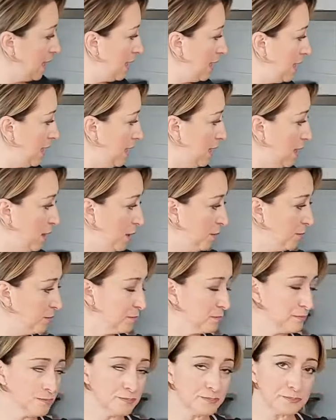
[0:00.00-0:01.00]

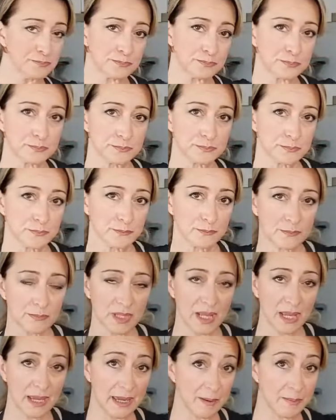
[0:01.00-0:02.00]
a
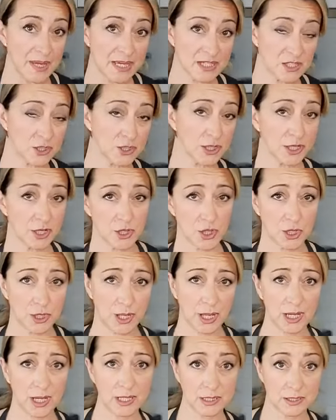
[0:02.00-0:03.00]
mixer,
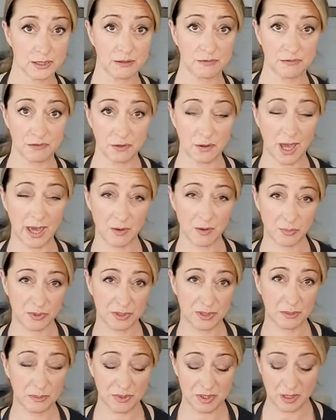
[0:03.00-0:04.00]
KitchenAid, if you have a
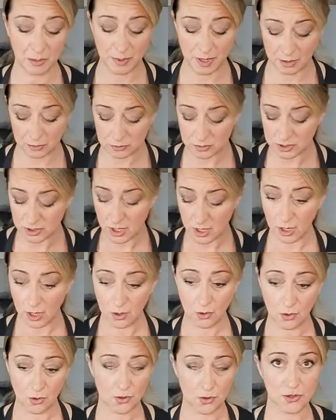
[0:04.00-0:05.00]
pretty big amount,
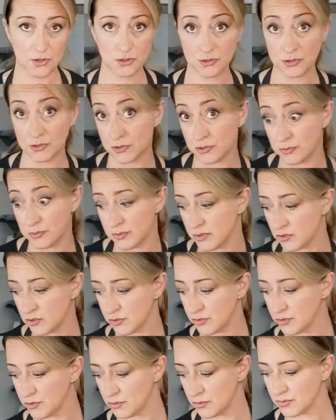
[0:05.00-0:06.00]
or
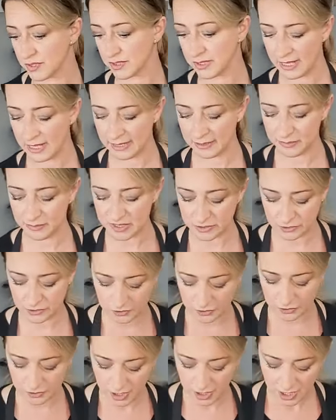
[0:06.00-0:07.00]
just use a hand
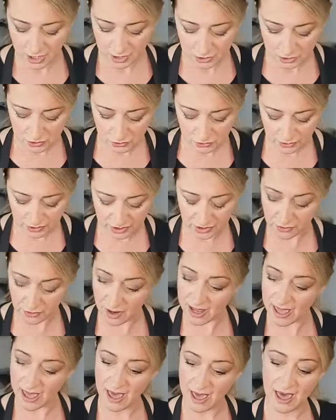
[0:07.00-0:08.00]
mixer. So here I
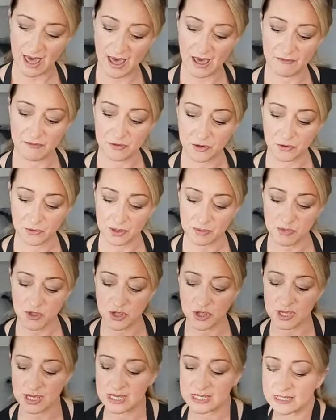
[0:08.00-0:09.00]
have cream
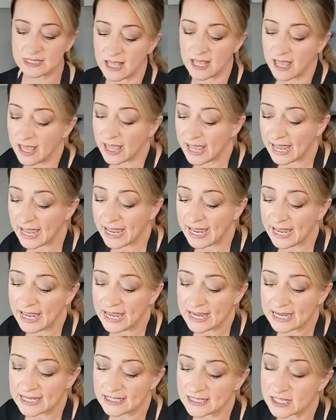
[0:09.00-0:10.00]
cheese
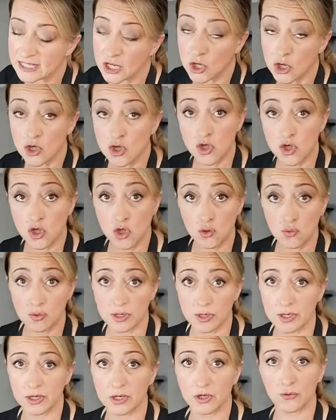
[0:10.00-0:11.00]
and
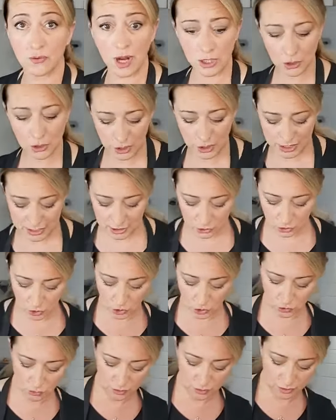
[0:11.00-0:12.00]
sugar, granulated
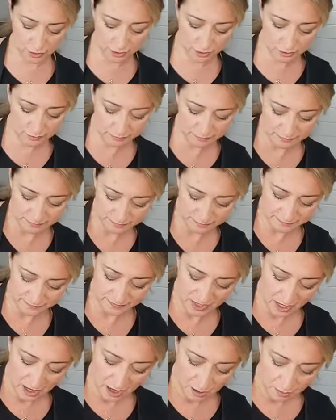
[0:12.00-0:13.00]
sugar.
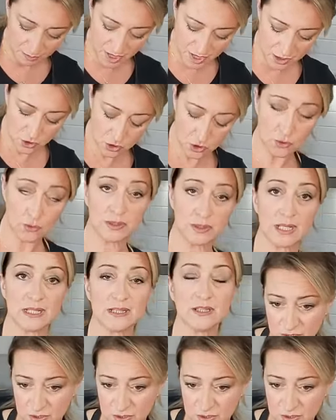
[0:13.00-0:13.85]
Make sure that